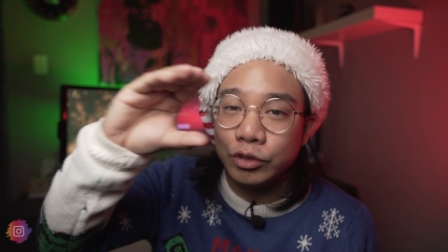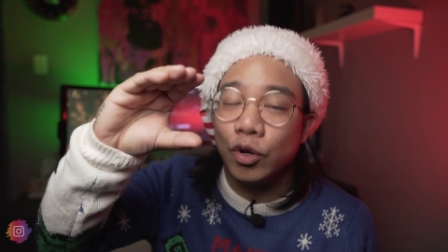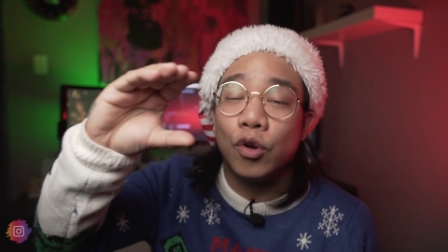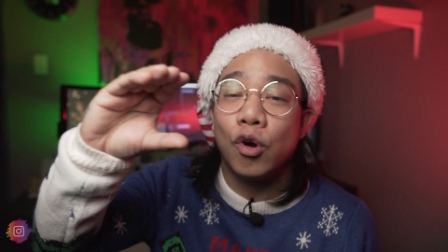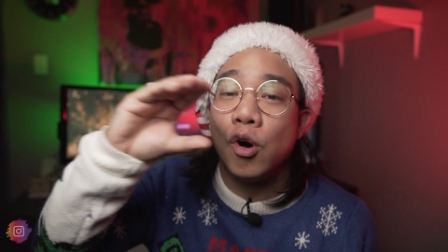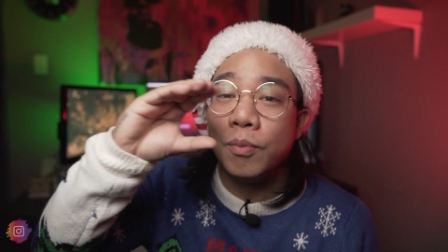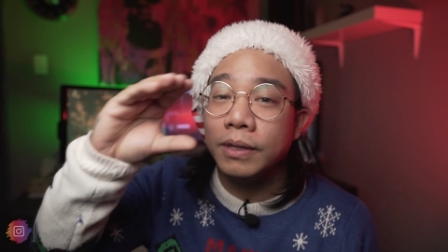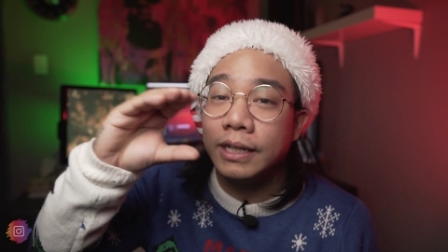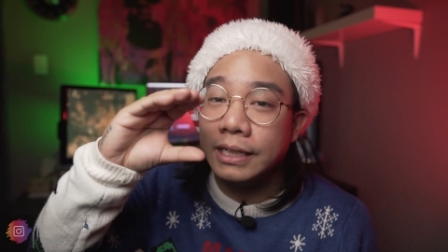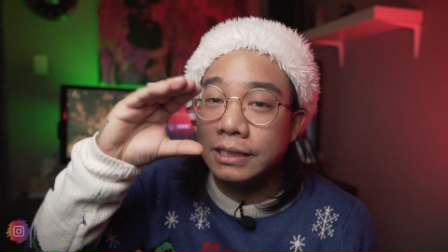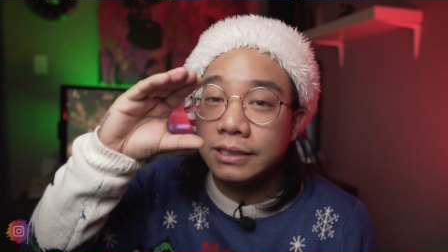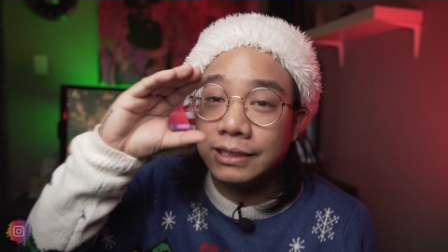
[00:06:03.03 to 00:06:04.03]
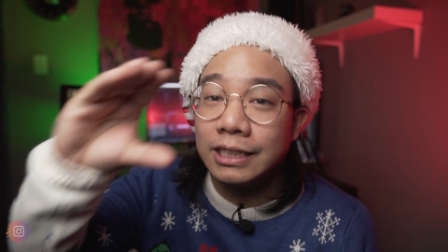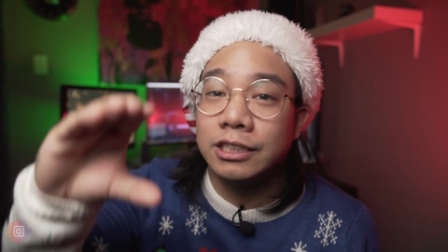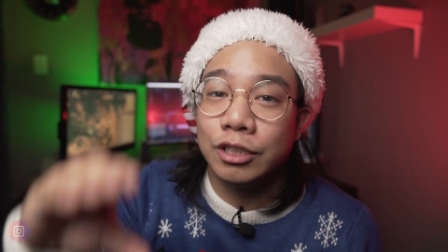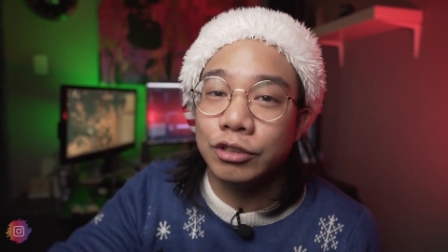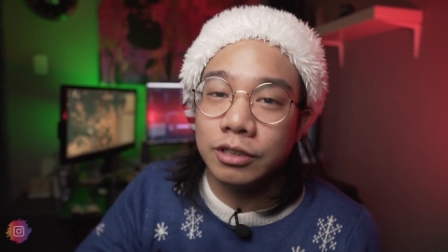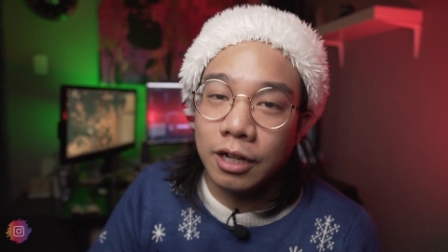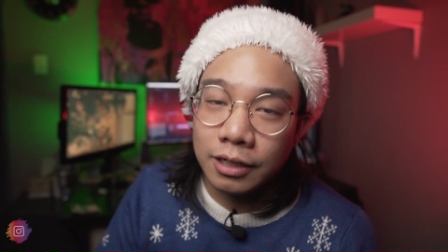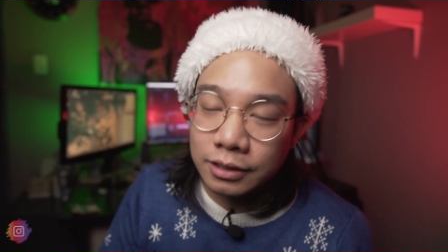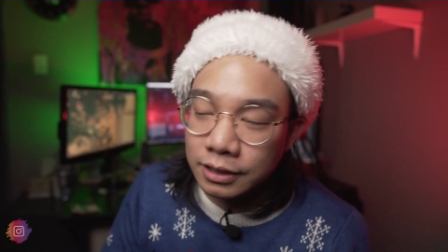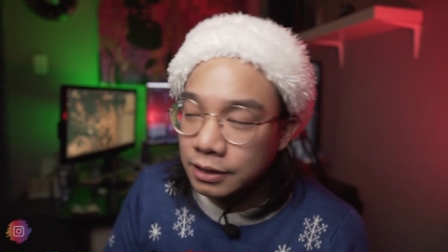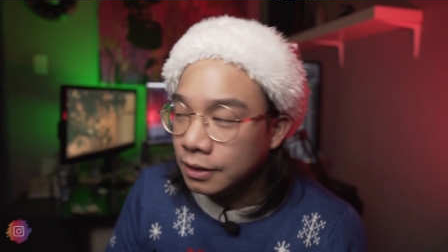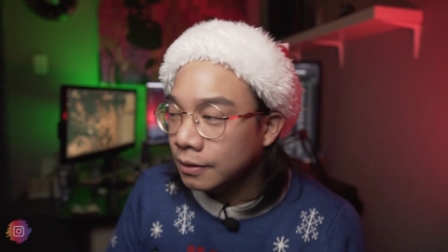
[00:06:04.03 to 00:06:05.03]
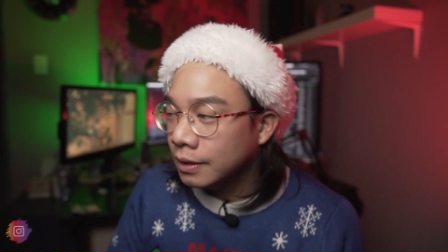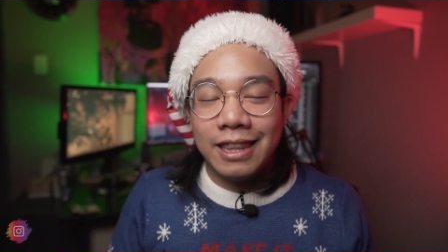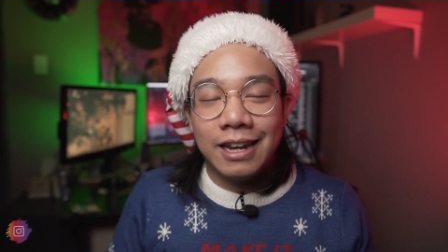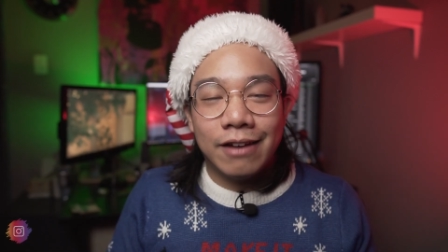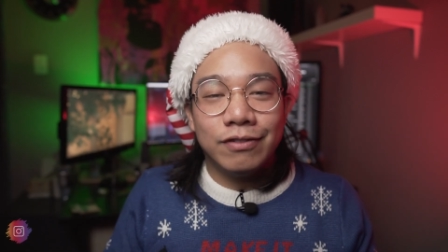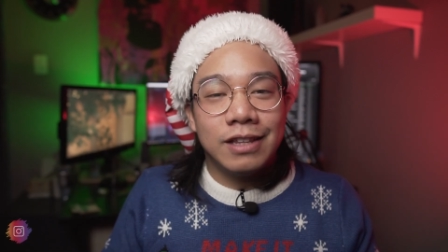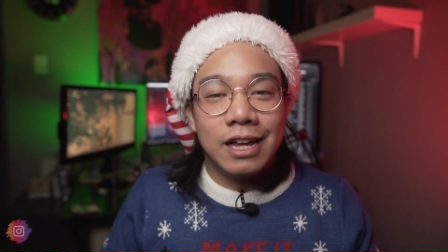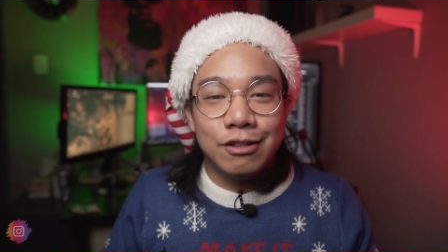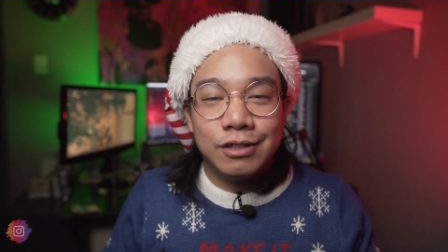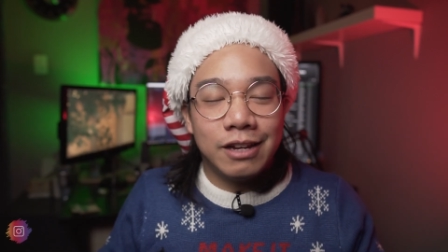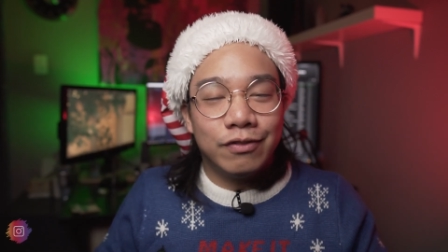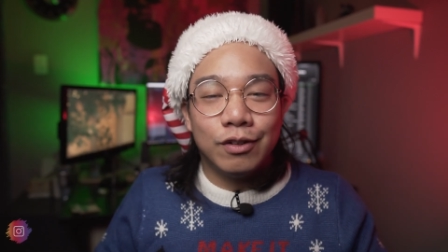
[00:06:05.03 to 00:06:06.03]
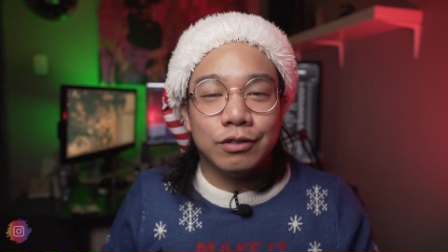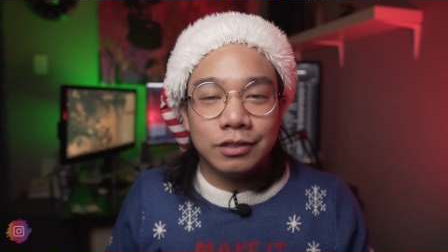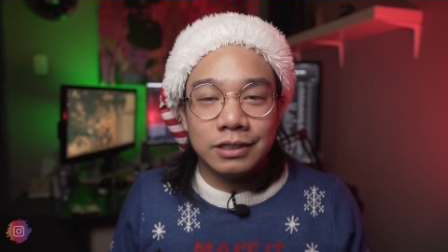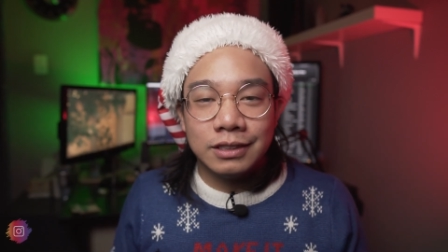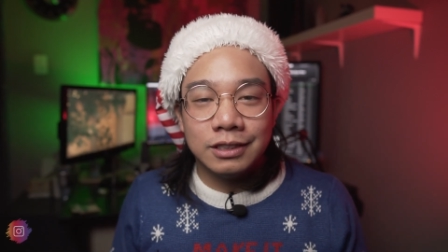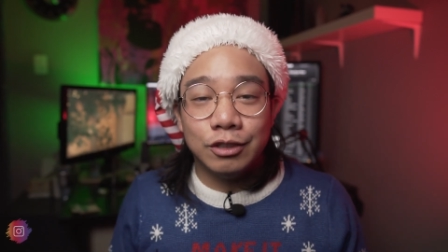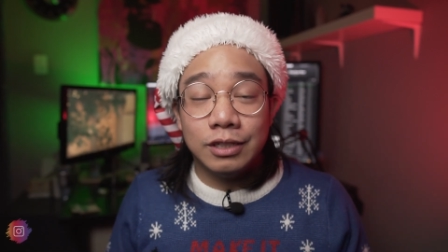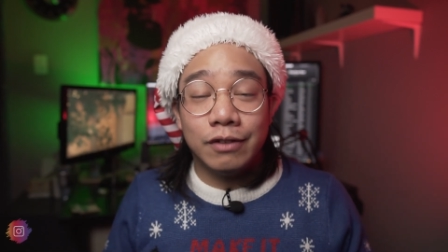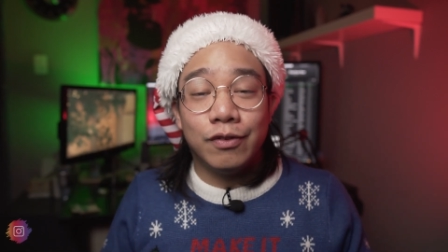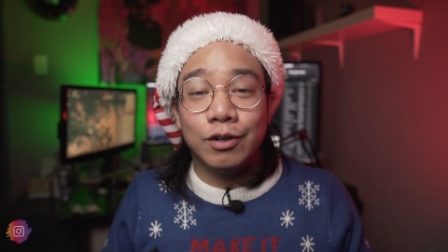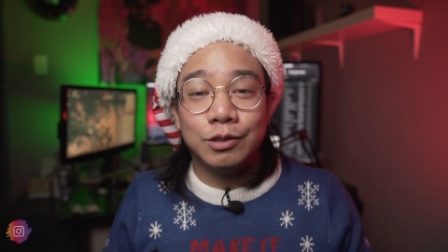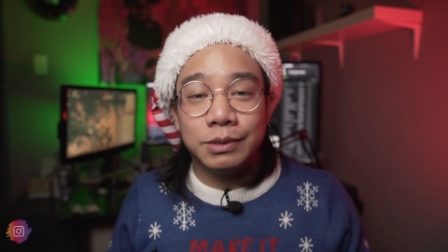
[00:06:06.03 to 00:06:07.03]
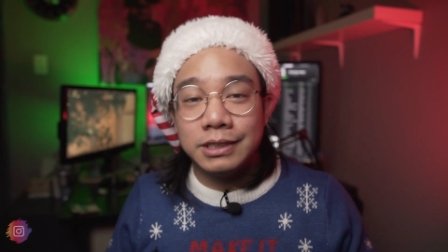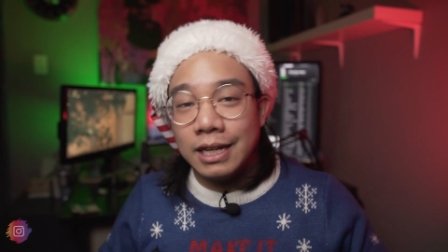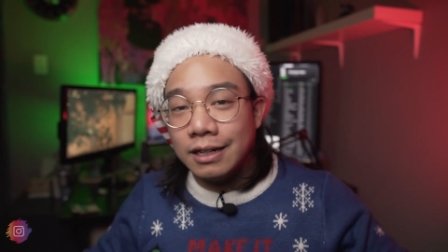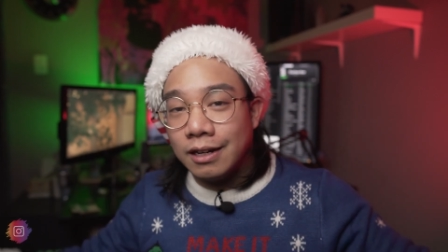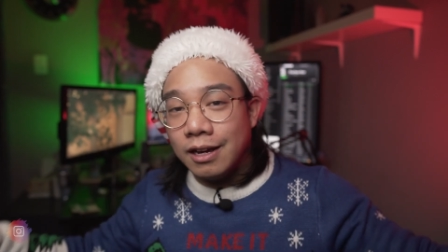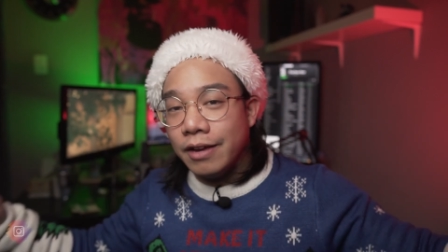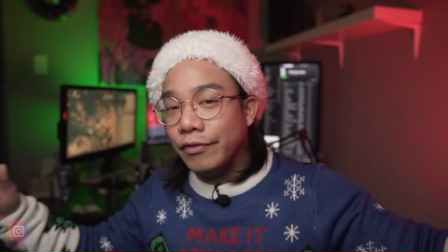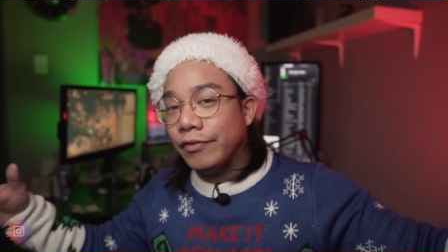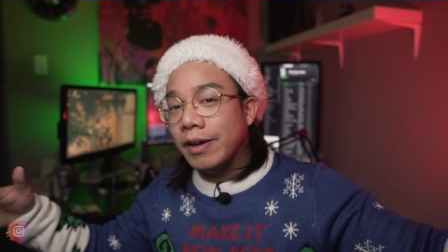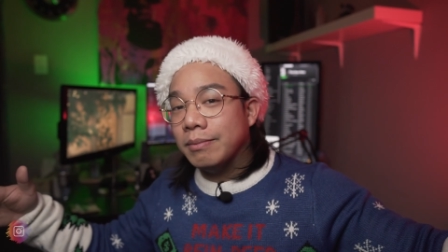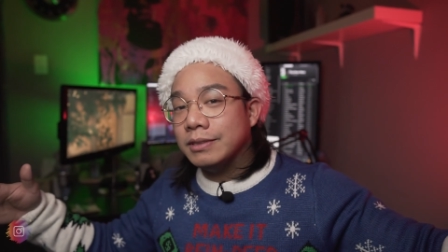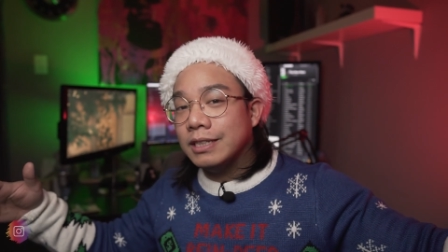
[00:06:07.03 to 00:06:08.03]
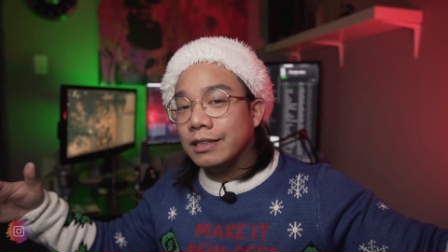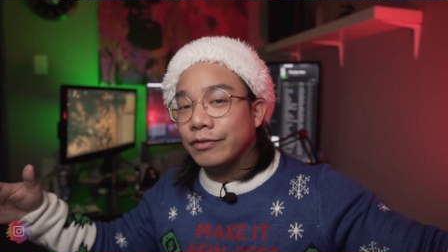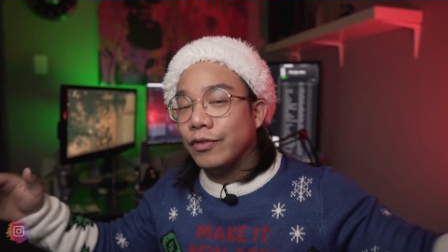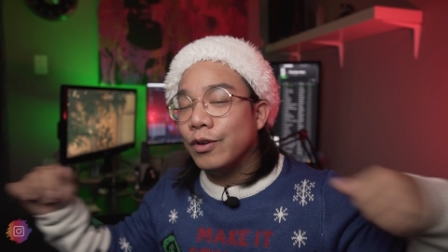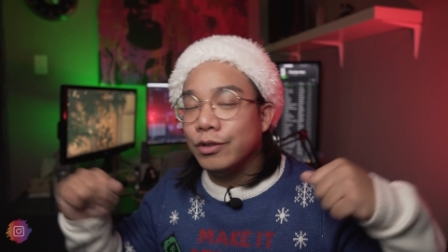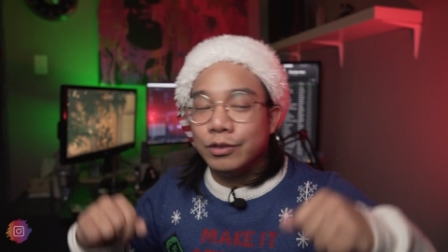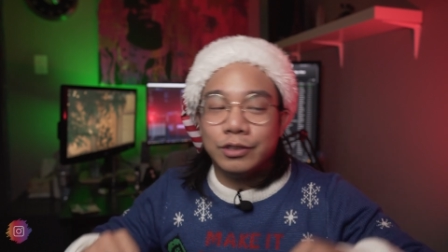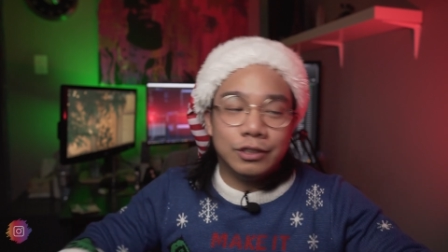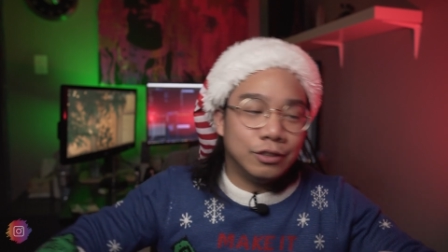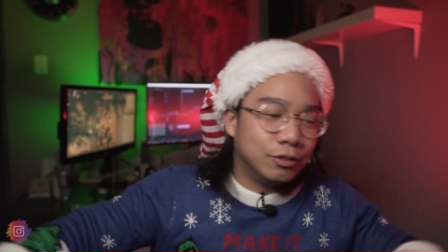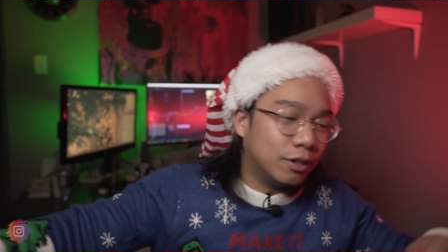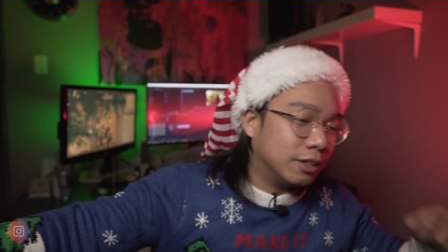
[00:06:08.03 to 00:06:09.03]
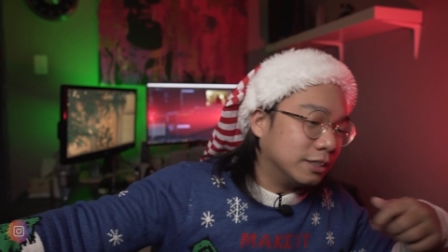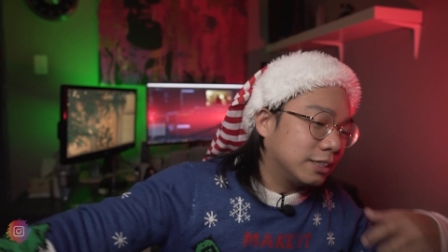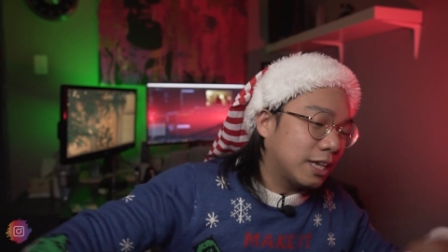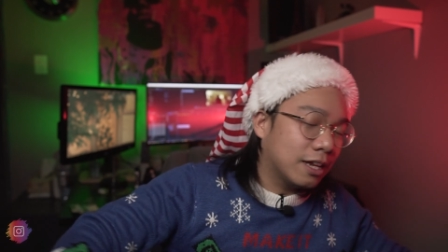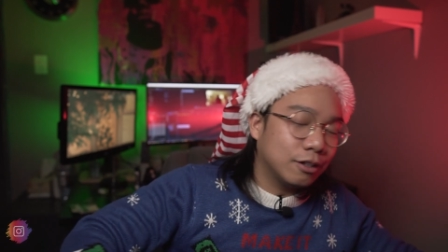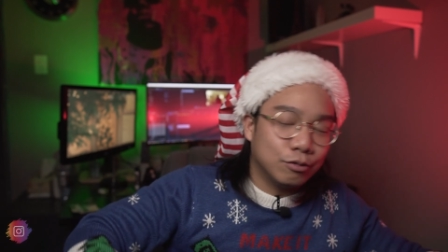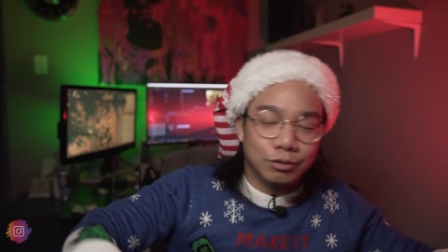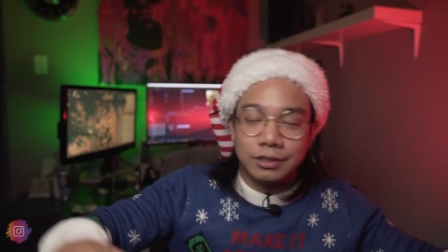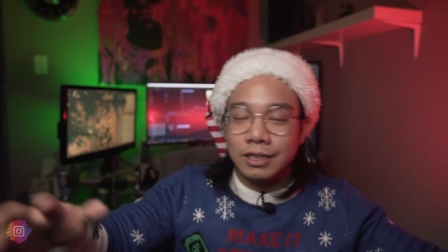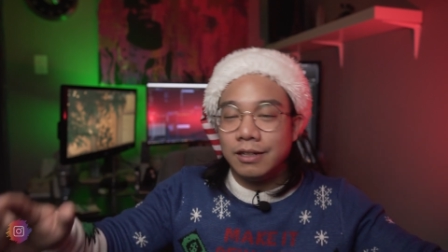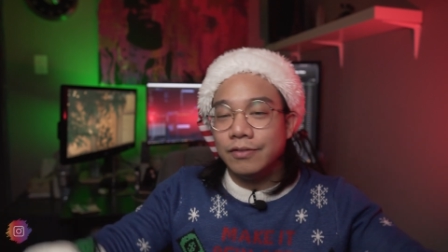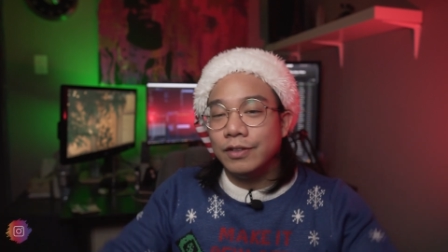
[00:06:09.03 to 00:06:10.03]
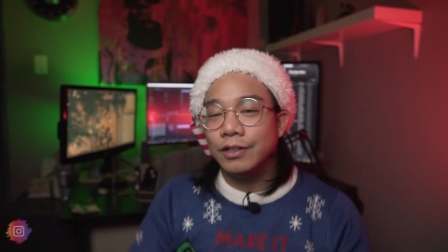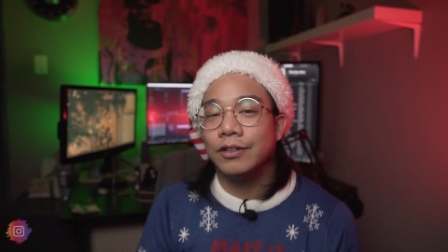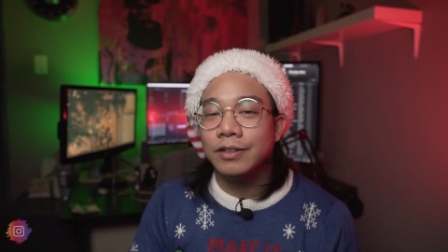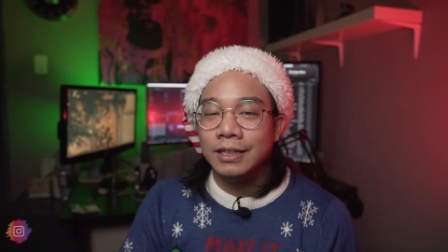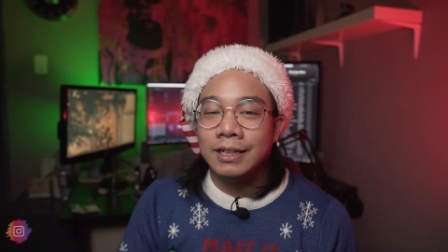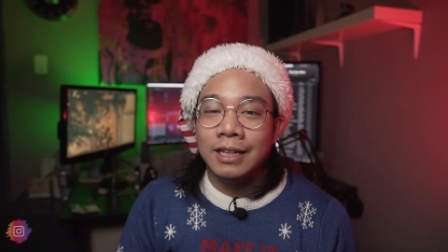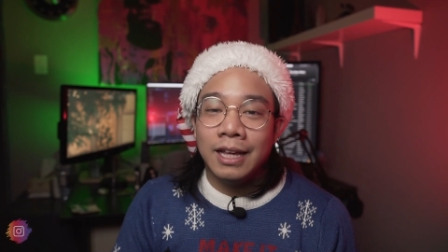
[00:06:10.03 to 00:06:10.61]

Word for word: I was going home with like six hundred dollars. And then after that, you take photos. You take photos with Santa. Every family takes photos. You do all this kind of cool stuff, you know.